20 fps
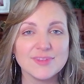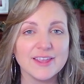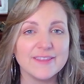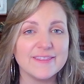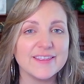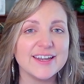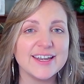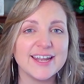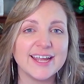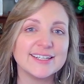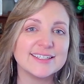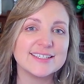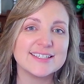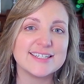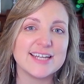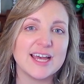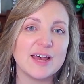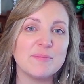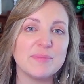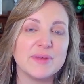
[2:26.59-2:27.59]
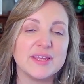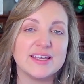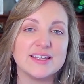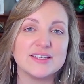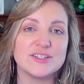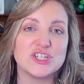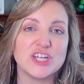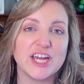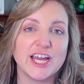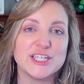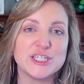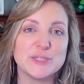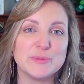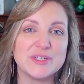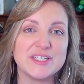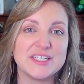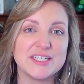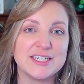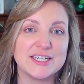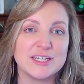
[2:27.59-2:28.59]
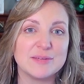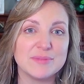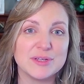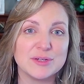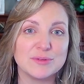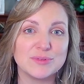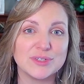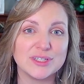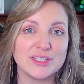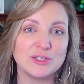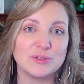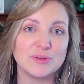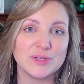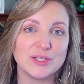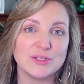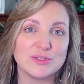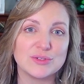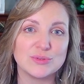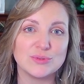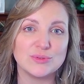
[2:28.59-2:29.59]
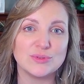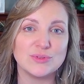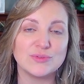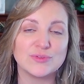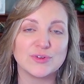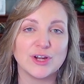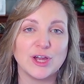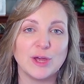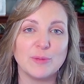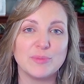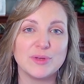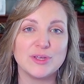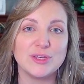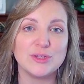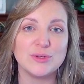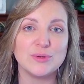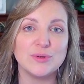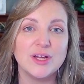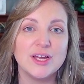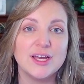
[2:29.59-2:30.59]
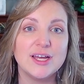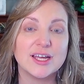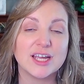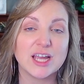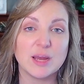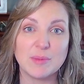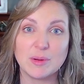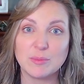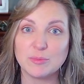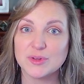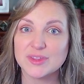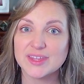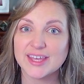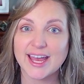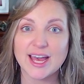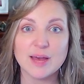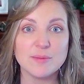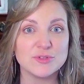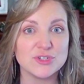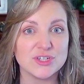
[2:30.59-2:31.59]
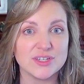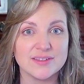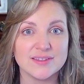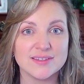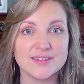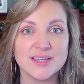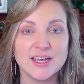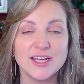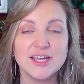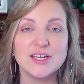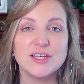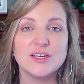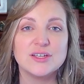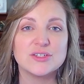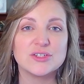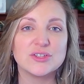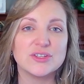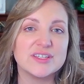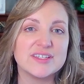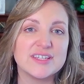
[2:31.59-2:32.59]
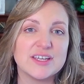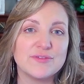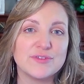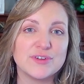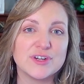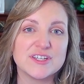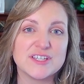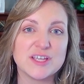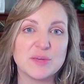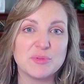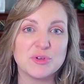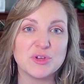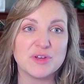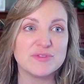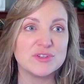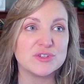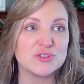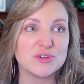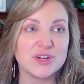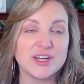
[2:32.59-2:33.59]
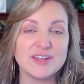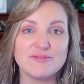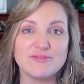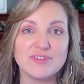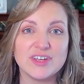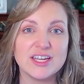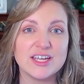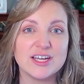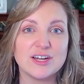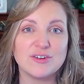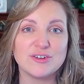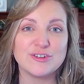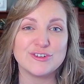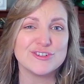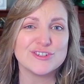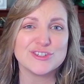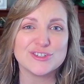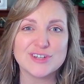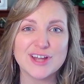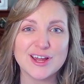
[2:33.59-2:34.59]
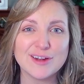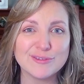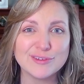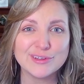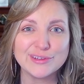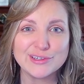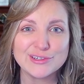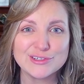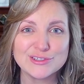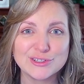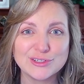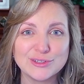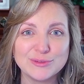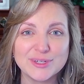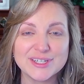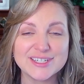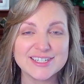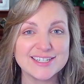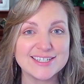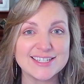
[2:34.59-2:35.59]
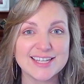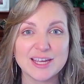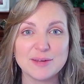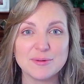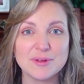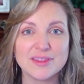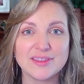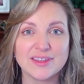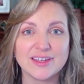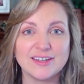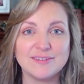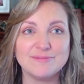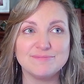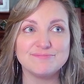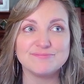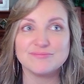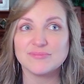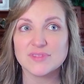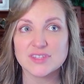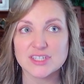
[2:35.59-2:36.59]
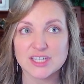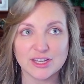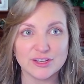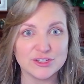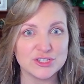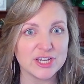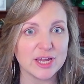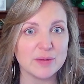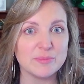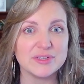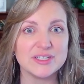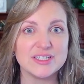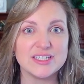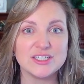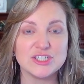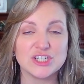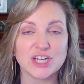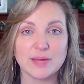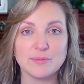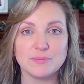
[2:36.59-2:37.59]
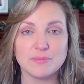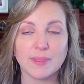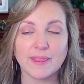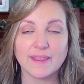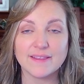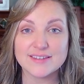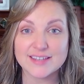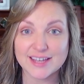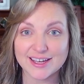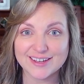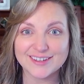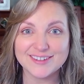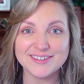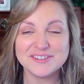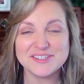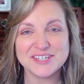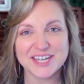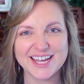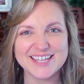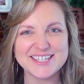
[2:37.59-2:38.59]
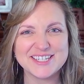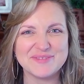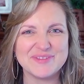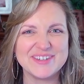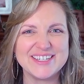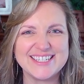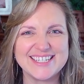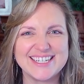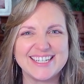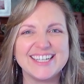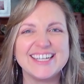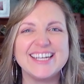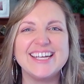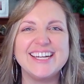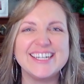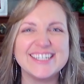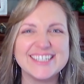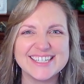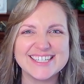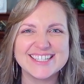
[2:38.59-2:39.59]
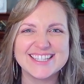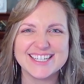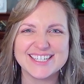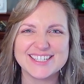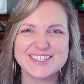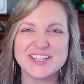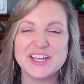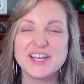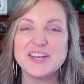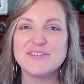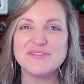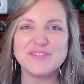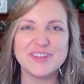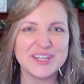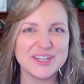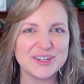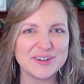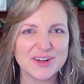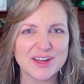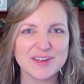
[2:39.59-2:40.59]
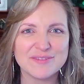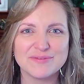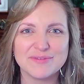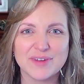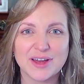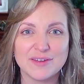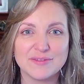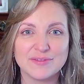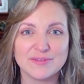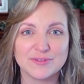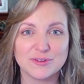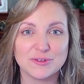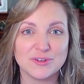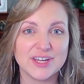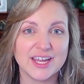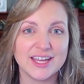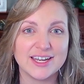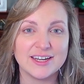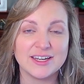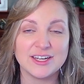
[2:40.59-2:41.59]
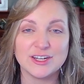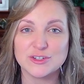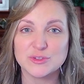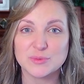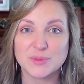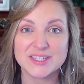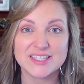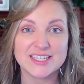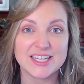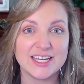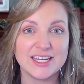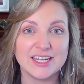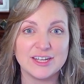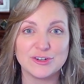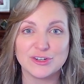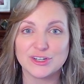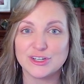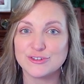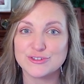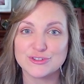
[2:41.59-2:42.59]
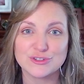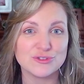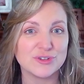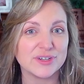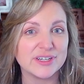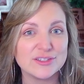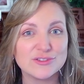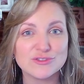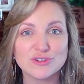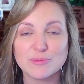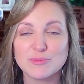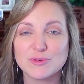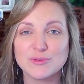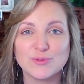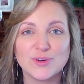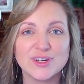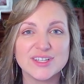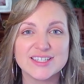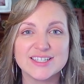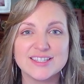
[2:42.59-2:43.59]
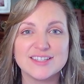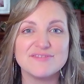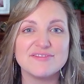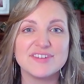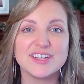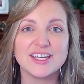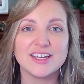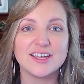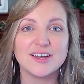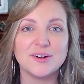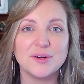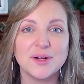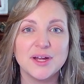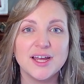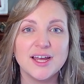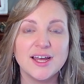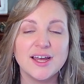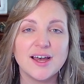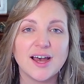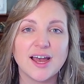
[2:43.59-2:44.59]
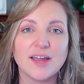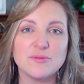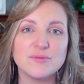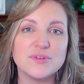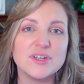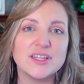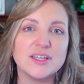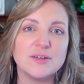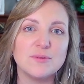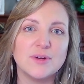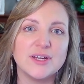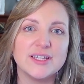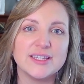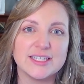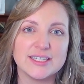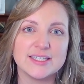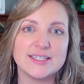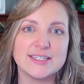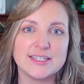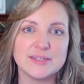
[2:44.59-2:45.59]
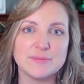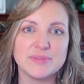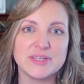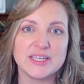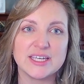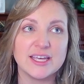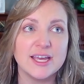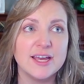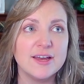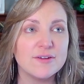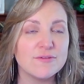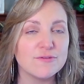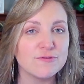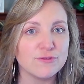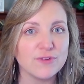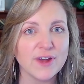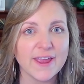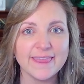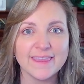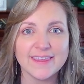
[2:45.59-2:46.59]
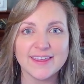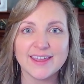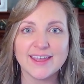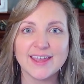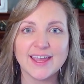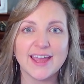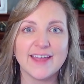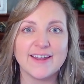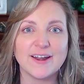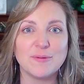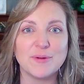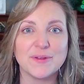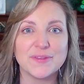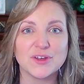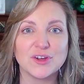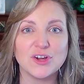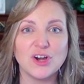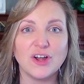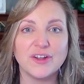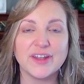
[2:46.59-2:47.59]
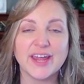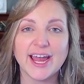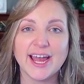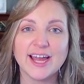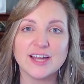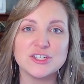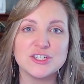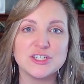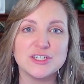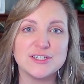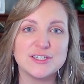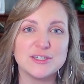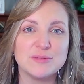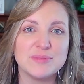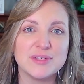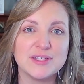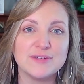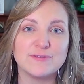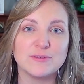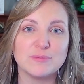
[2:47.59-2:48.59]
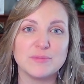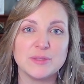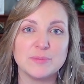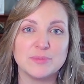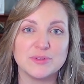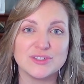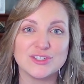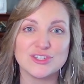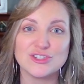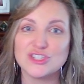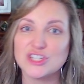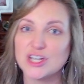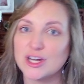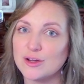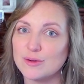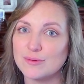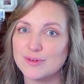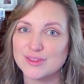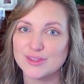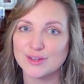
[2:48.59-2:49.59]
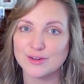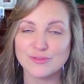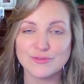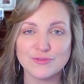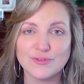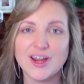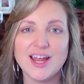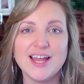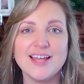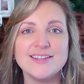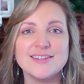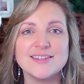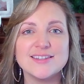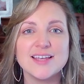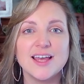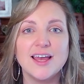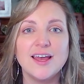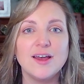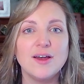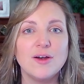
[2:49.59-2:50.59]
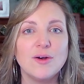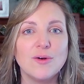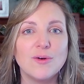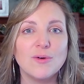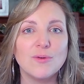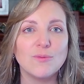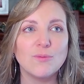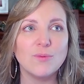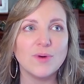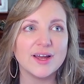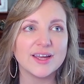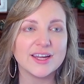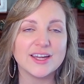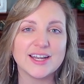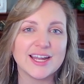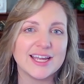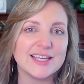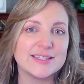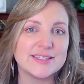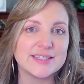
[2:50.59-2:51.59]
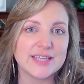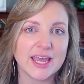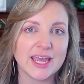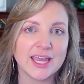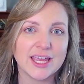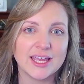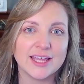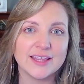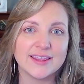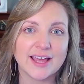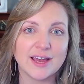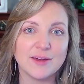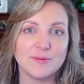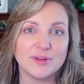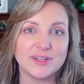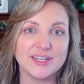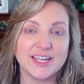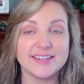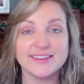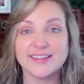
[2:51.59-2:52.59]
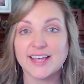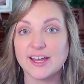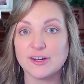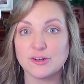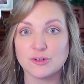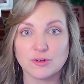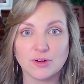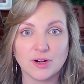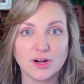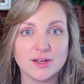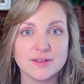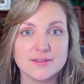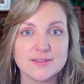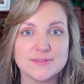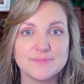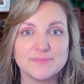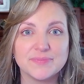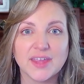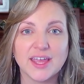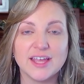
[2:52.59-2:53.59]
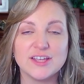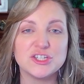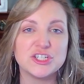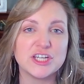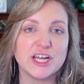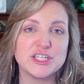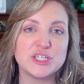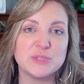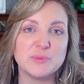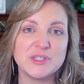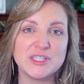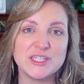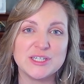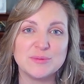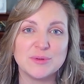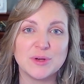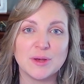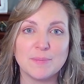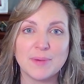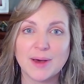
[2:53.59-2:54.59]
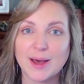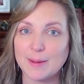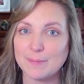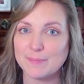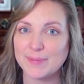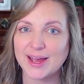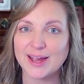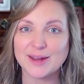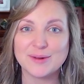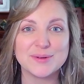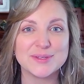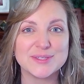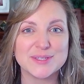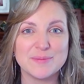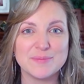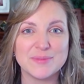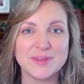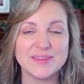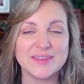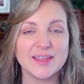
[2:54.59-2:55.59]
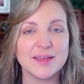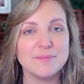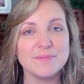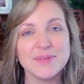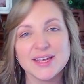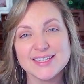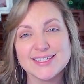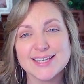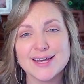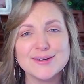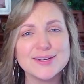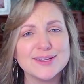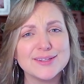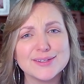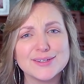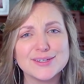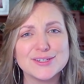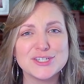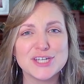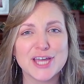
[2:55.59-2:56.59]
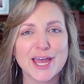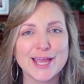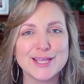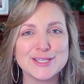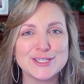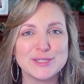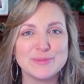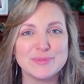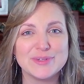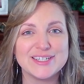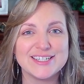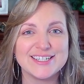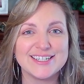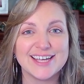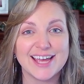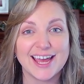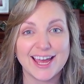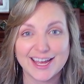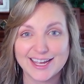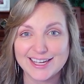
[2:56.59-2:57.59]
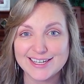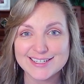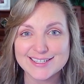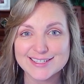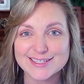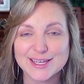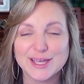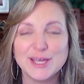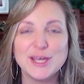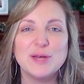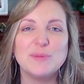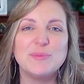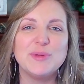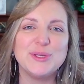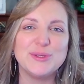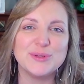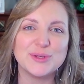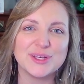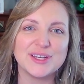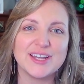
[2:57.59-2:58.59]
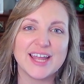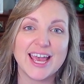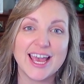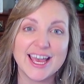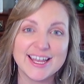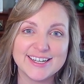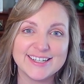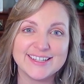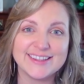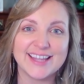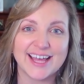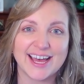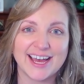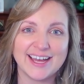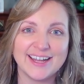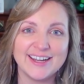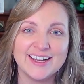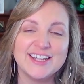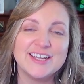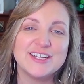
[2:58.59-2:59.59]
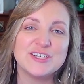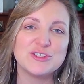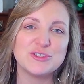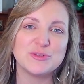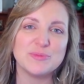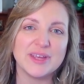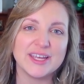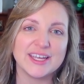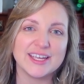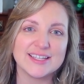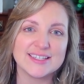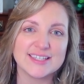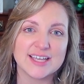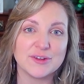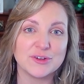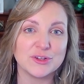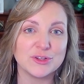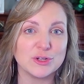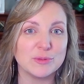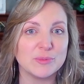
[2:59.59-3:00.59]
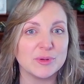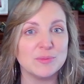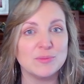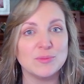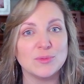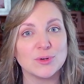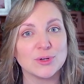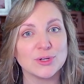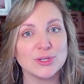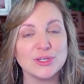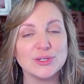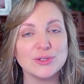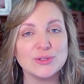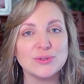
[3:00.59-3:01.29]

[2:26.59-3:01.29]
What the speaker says: The next step is ChatGPT can be a really great tool for helping you come up with captions. So let's say, for example, you have this great video and you're just not really sure what to say with it. Tell ChatGPT, here's this video I've created, here's what's in it, or here's a transcript of what's in the video. I really want this to be friendly and I want the call to action to be for people to share it with their friends. What could I say that would get that across? And ChatGPT will pop back with something that may sound a little ChatGPT-esque, but you can edit that to make it sound a little bit more you.